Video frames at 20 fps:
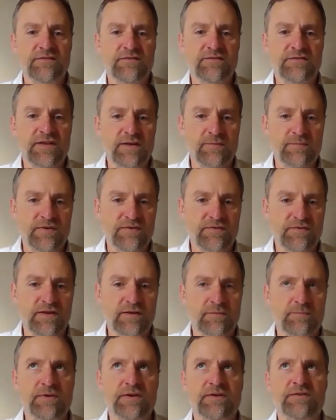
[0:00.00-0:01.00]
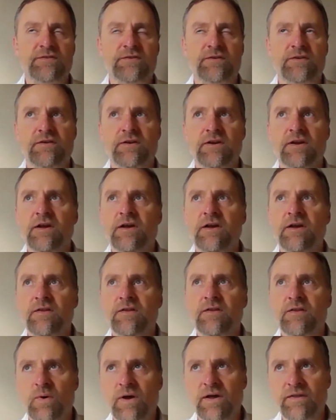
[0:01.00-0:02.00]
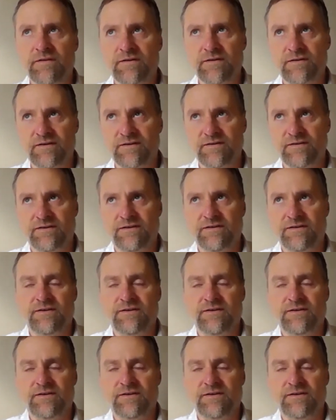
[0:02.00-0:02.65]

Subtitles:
statements like picture the weather